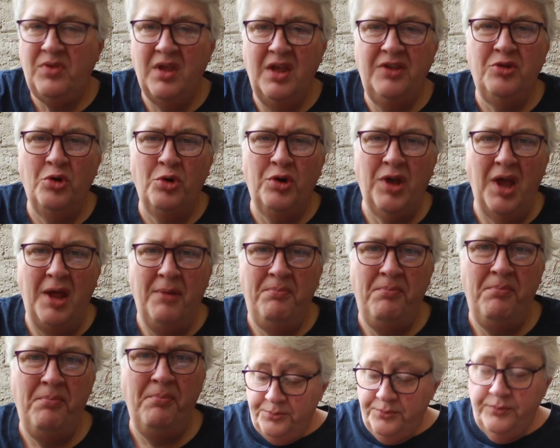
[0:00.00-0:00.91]
it's okay.
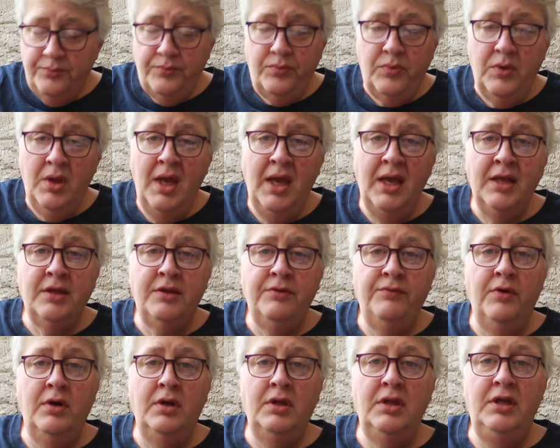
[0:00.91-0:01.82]
At the
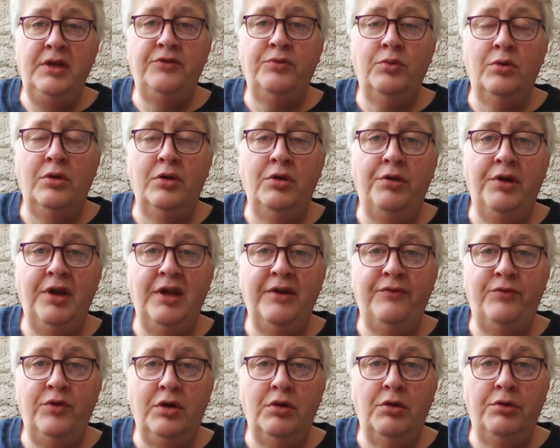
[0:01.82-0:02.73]
very least, we're learning
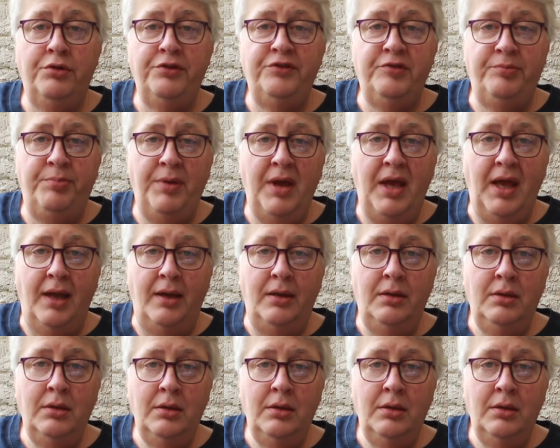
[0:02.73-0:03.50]
if we go to Japan,